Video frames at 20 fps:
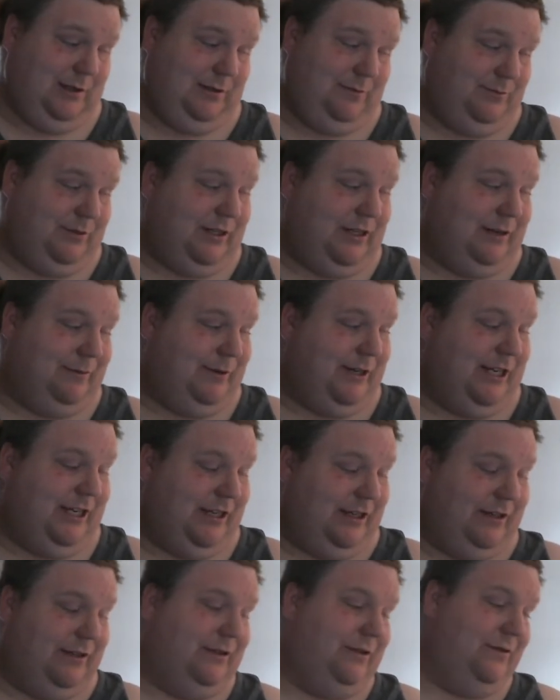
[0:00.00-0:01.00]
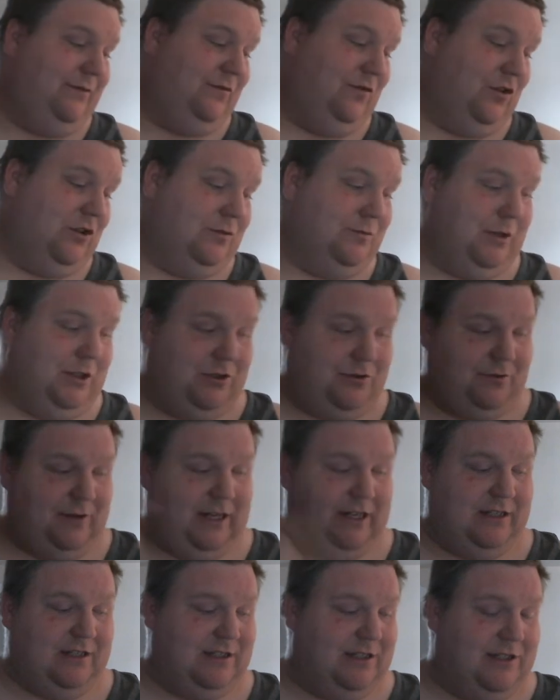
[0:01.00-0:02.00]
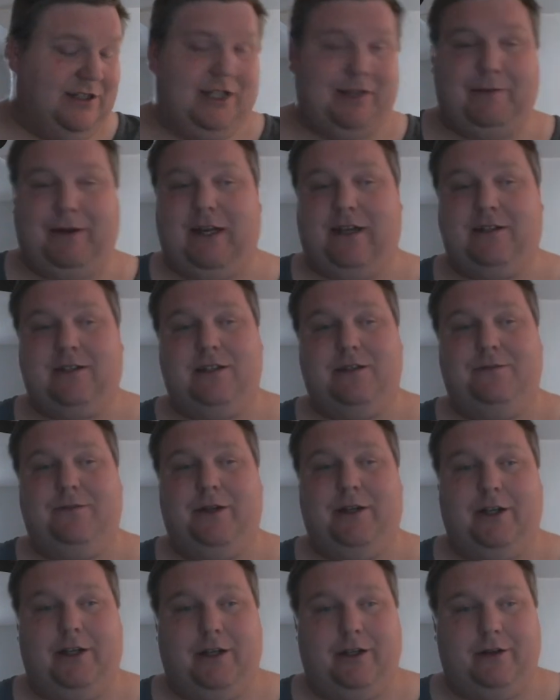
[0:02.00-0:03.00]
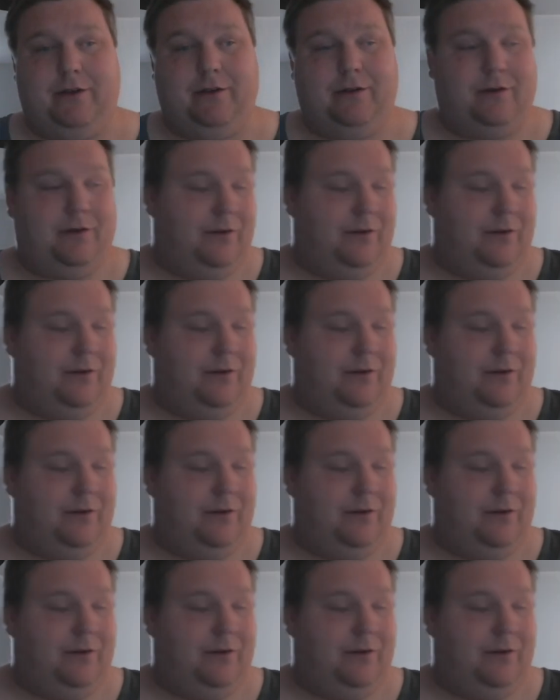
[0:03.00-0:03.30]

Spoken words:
But I mean, for as much rain as the G-Max has been in,